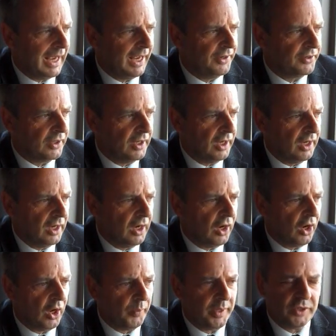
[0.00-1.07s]
And
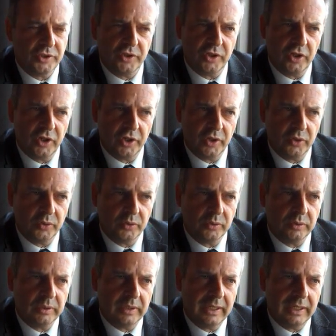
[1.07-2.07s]
I went to the High Court,